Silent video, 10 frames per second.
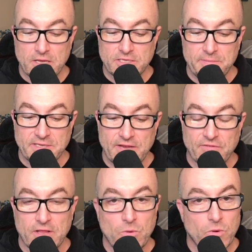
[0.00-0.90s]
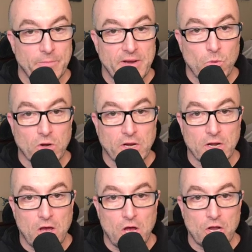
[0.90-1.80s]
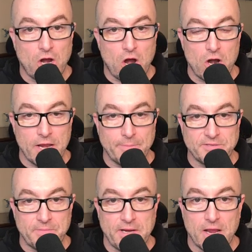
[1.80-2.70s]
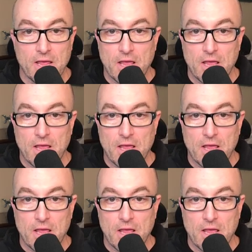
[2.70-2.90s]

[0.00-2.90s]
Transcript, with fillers: Specifically, we're going to be working on our hip speed.